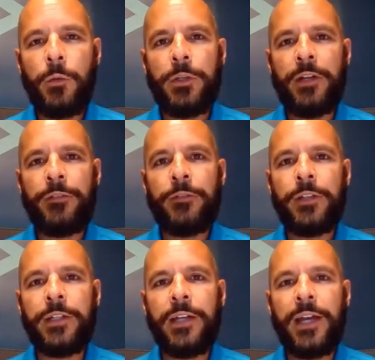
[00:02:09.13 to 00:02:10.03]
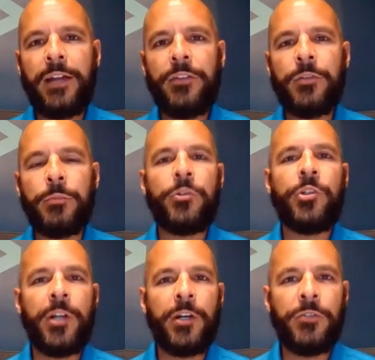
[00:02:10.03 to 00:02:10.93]
definitely had some
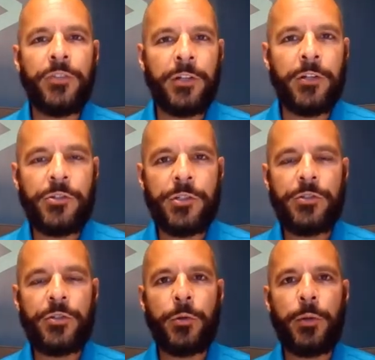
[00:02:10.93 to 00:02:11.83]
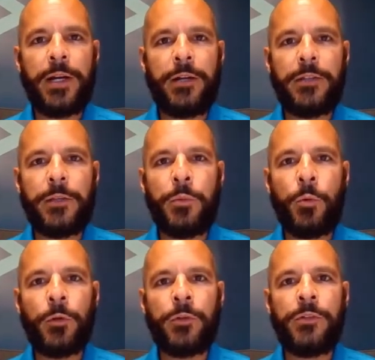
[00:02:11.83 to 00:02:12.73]
shared synergies around the
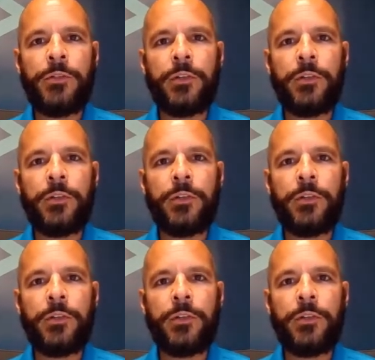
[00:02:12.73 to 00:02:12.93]
importance